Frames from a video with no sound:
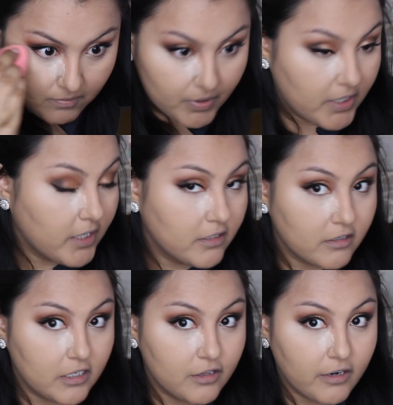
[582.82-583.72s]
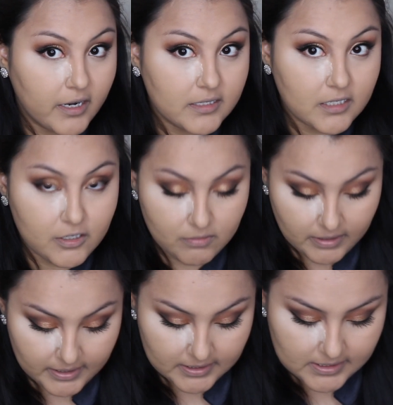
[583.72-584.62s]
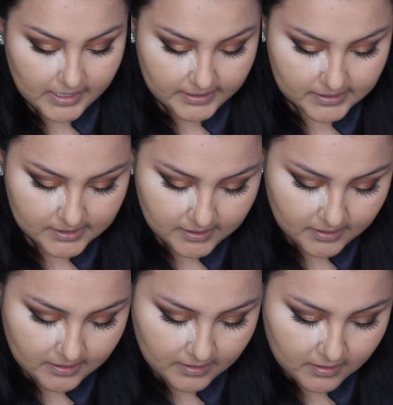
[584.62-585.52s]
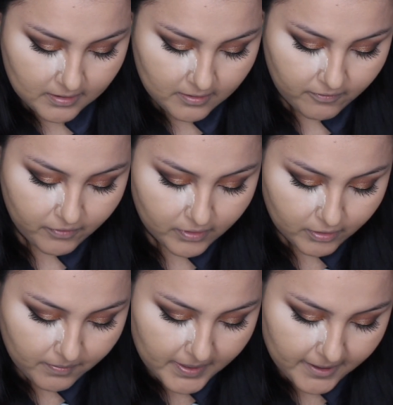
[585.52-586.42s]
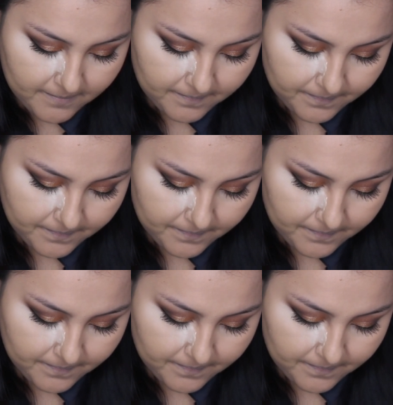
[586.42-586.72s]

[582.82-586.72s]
put it underneath your eyes, and you let it sit for a little bit,